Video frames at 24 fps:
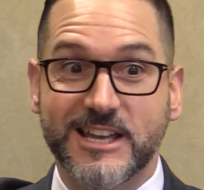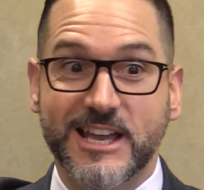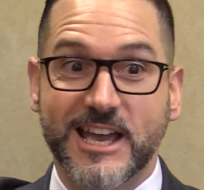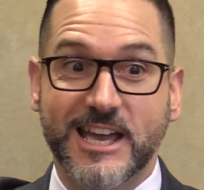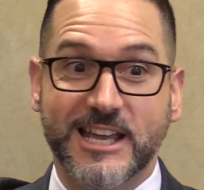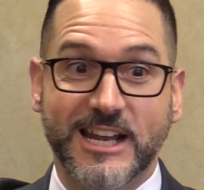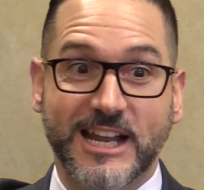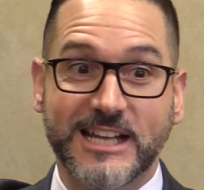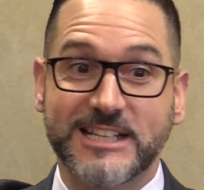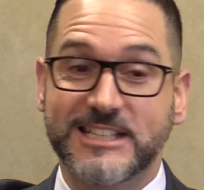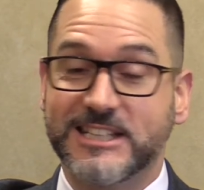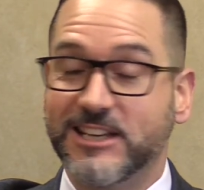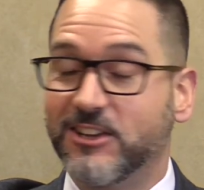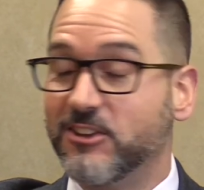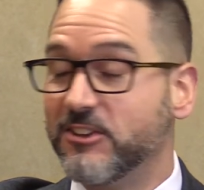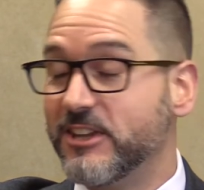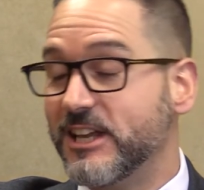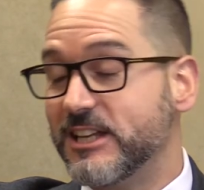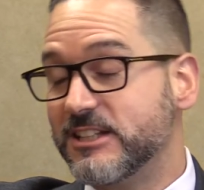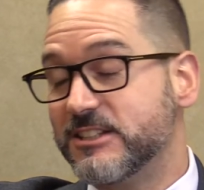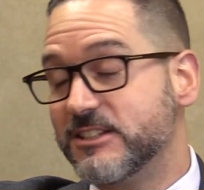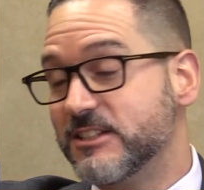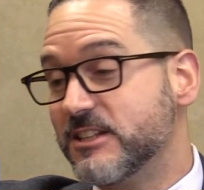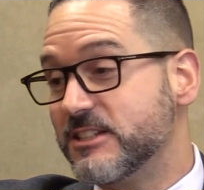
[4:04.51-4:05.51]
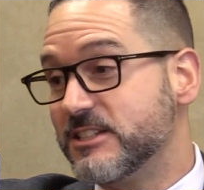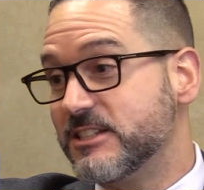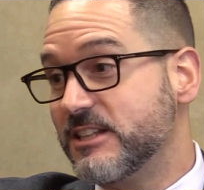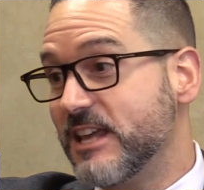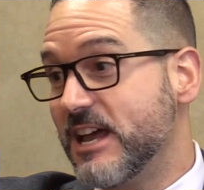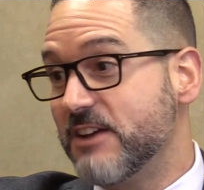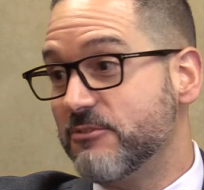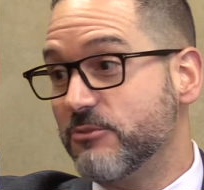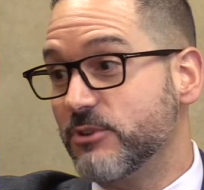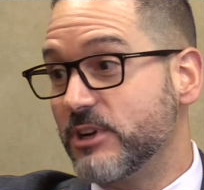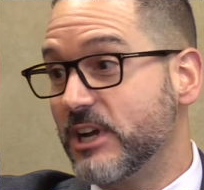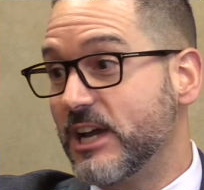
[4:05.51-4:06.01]
And I tell that to the
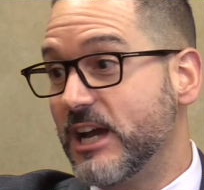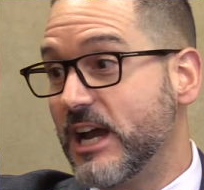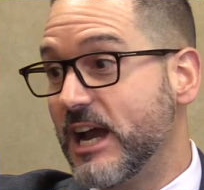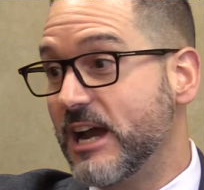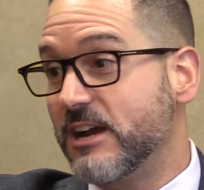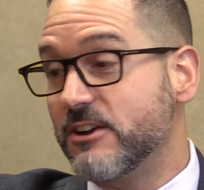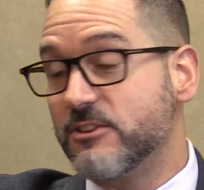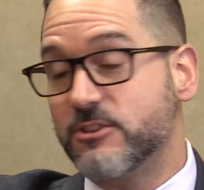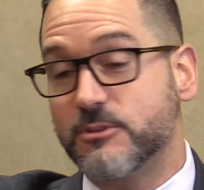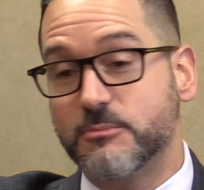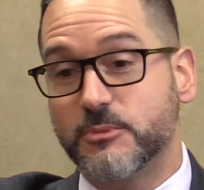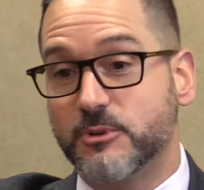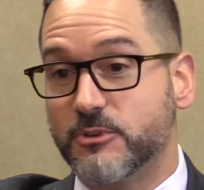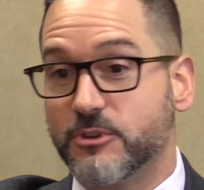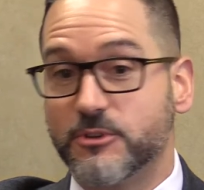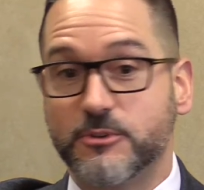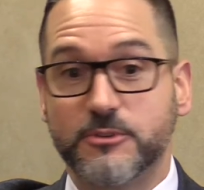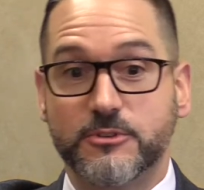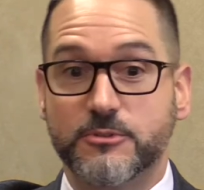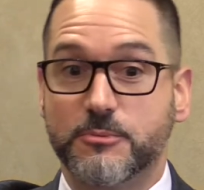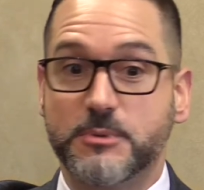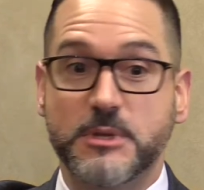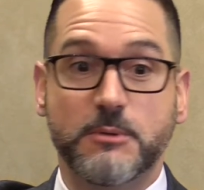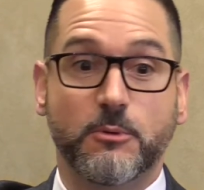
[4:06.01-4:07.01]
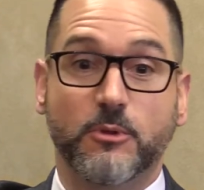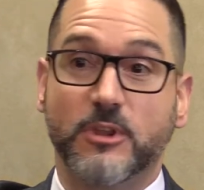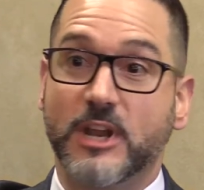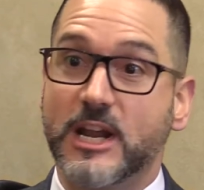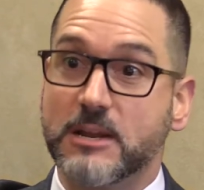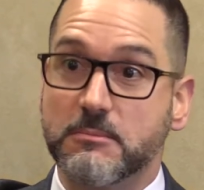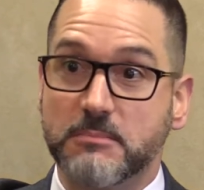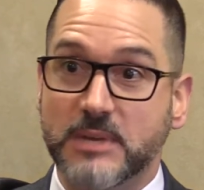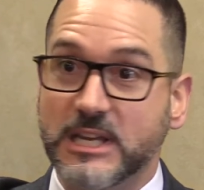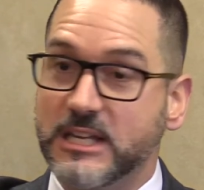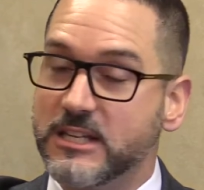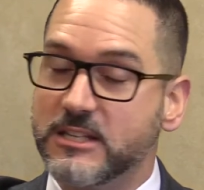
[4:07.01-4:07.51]
staff when I hire them or the people that I
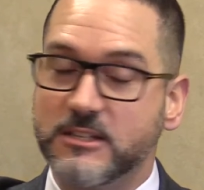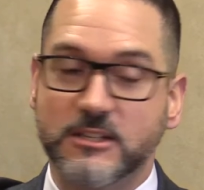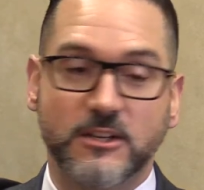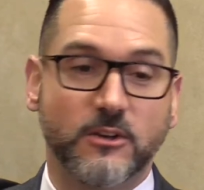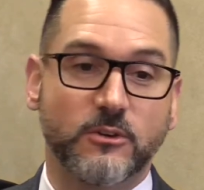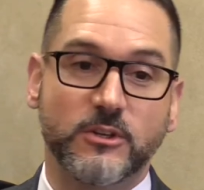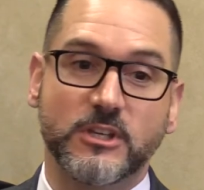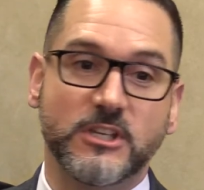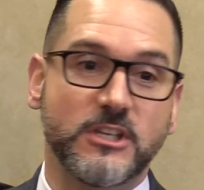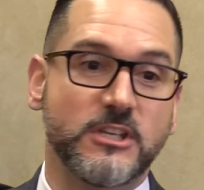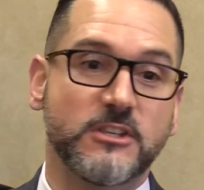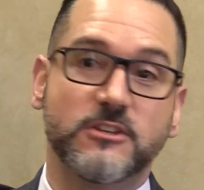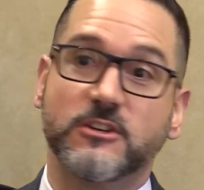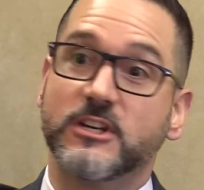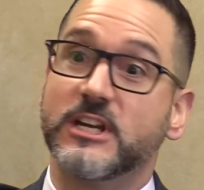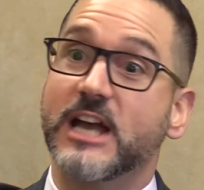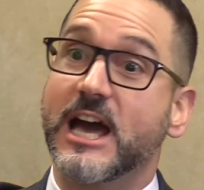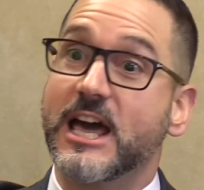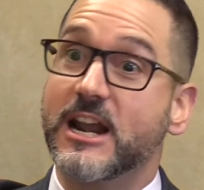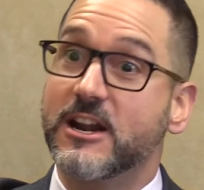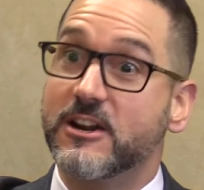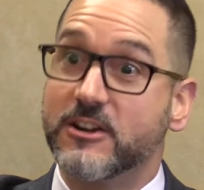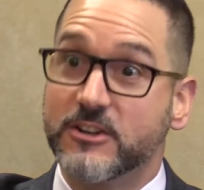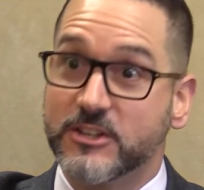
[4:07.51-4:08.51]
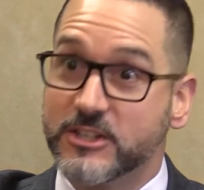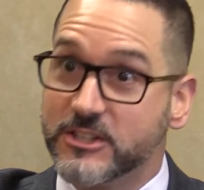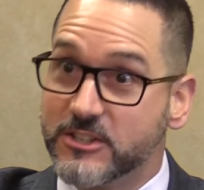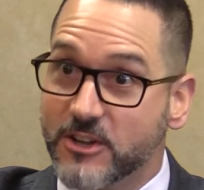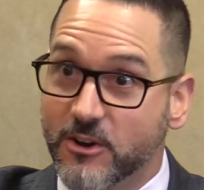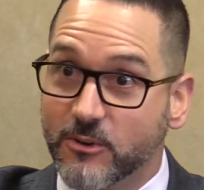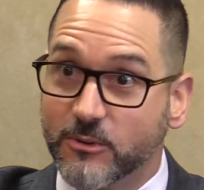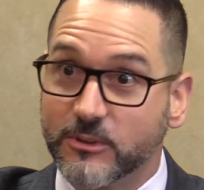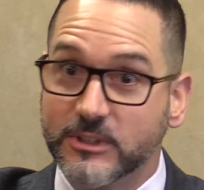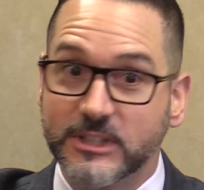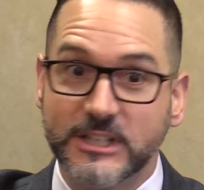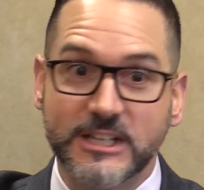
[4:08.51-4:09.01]
meet. You either got it or you
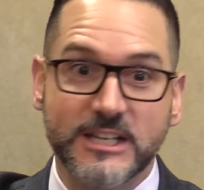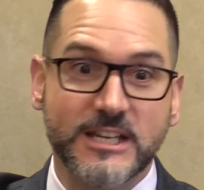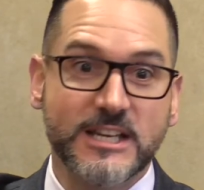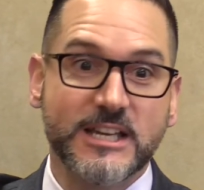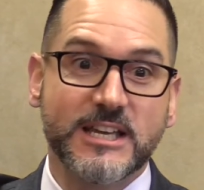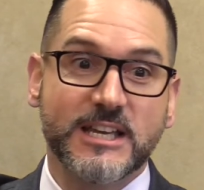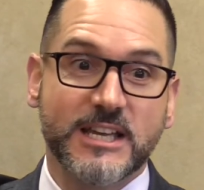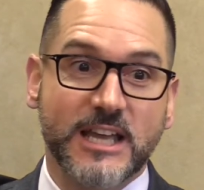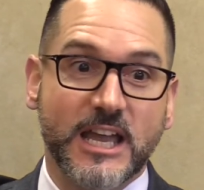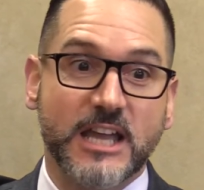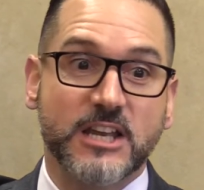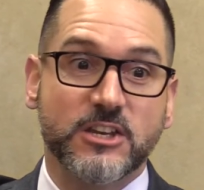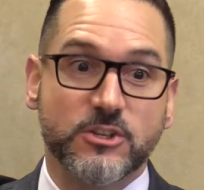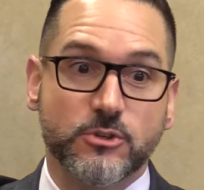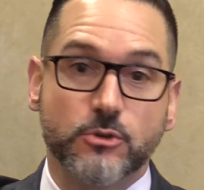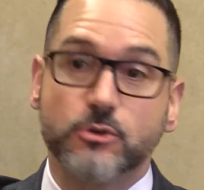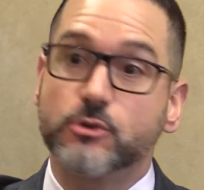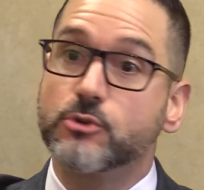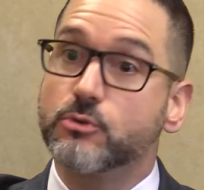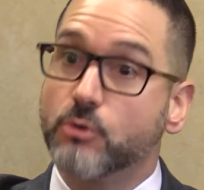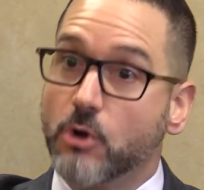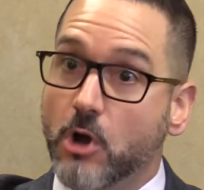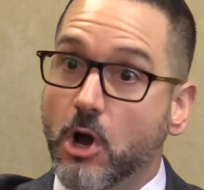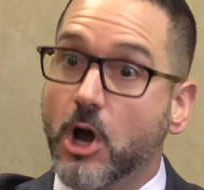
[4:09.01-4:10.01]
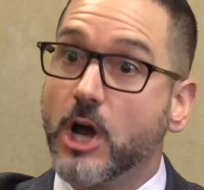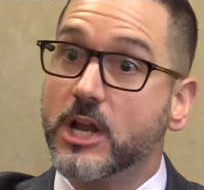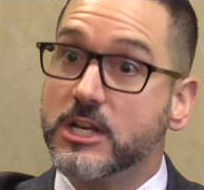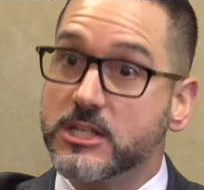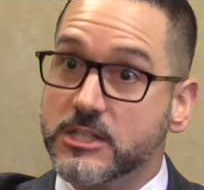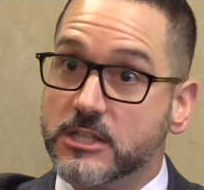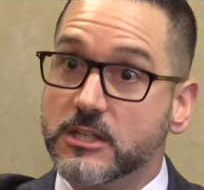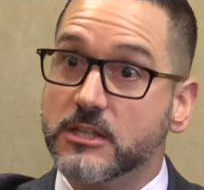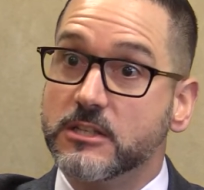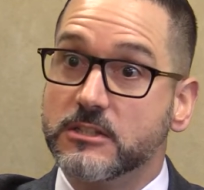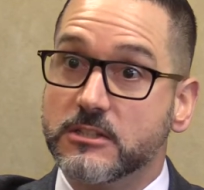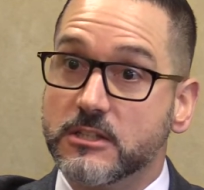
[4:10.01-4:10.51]
don't. And you're drawn
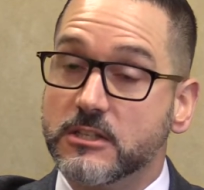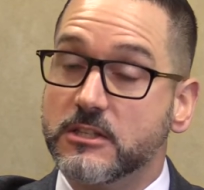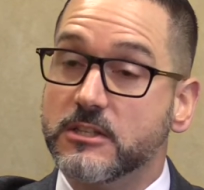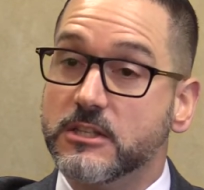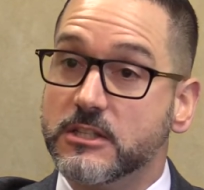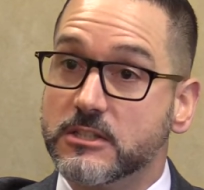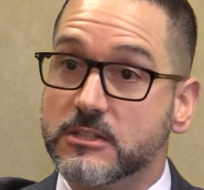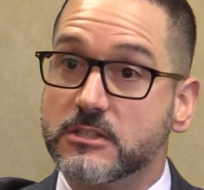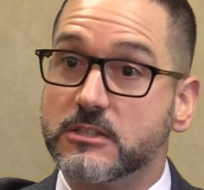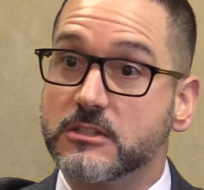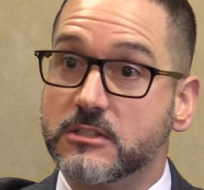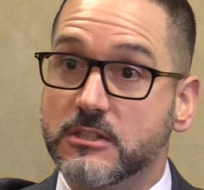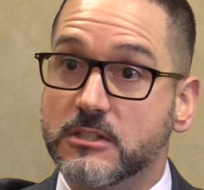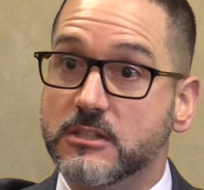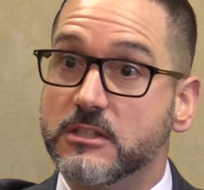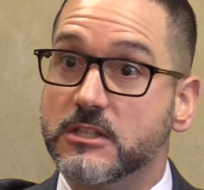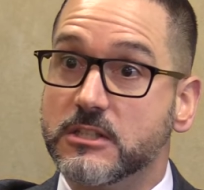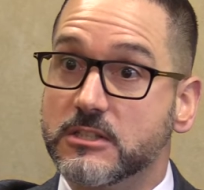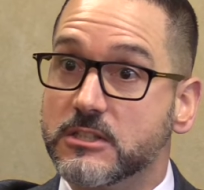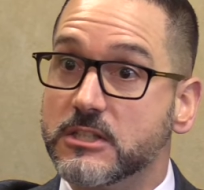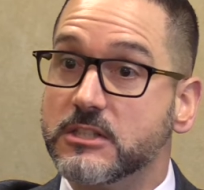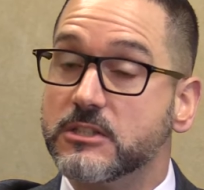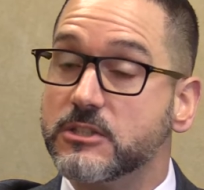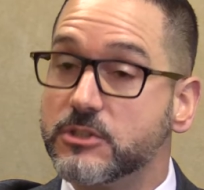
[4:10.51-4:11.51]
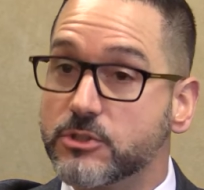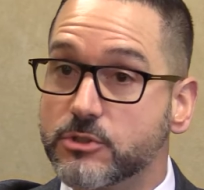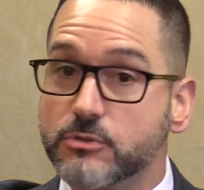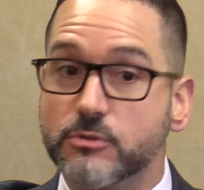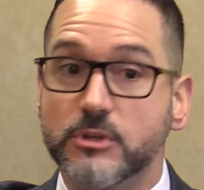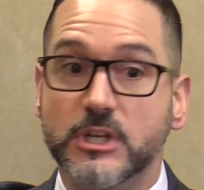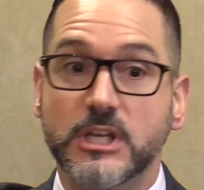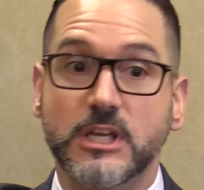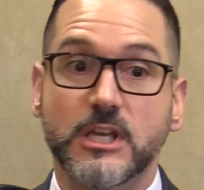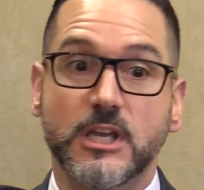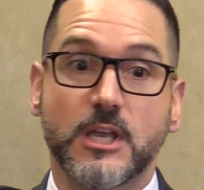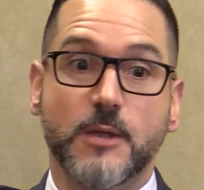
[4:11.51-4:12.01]
to this
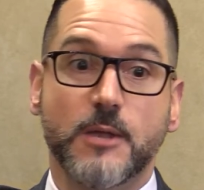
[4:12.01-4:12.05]
industry.